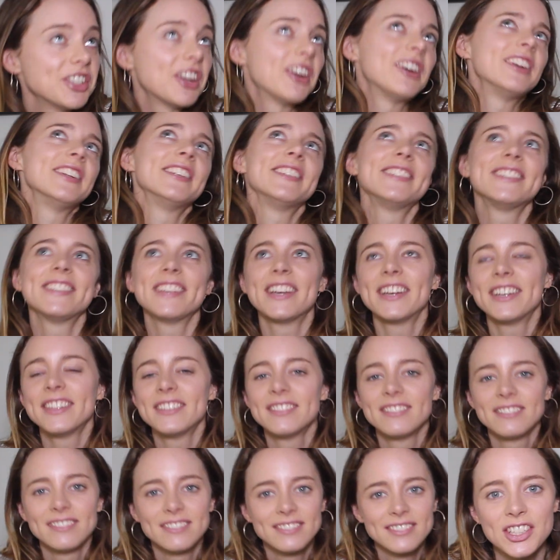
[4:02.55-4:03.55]

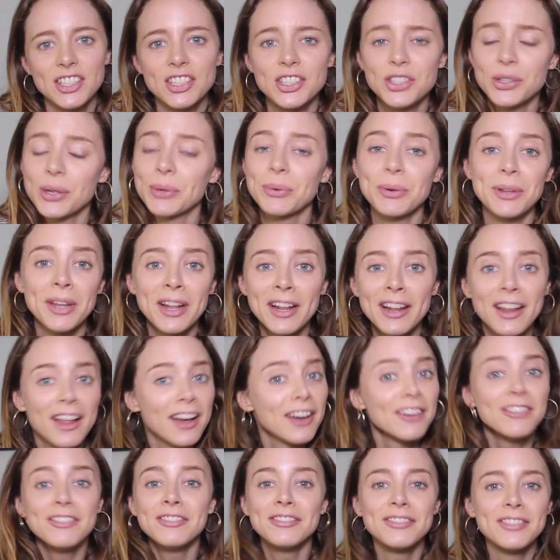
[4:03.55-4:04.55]
dancer, doing what I
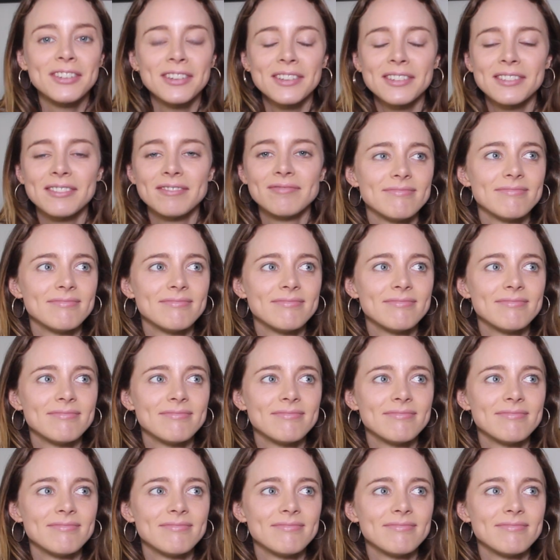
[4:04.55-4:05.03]
love.